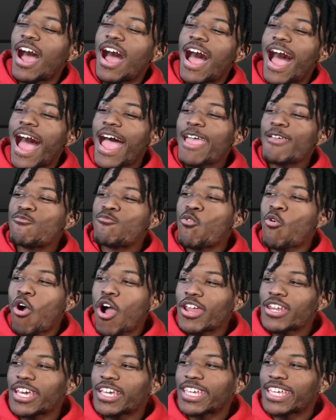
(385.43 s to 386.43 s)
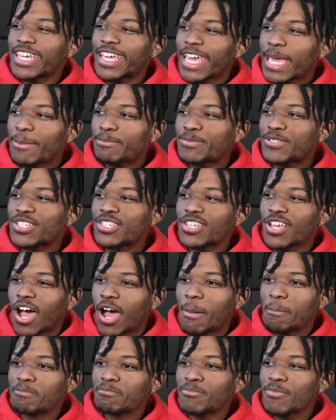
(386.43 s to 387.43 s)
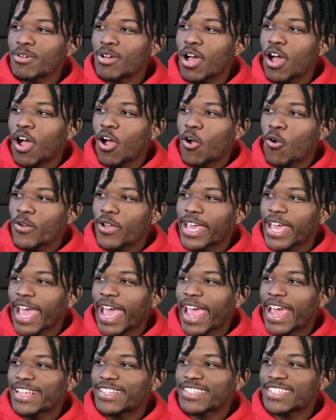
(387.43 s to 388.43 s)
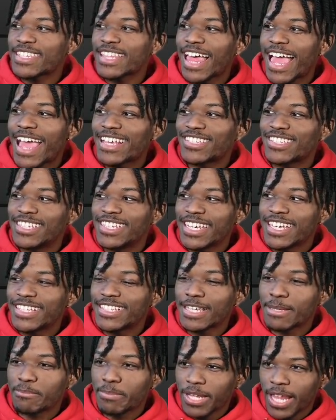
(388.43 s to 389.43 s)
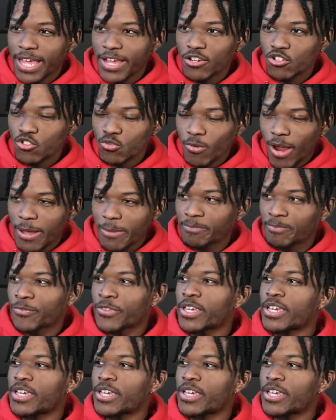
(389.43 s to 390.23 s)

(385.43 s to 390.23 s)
I want to keep some okay slash decent players, right?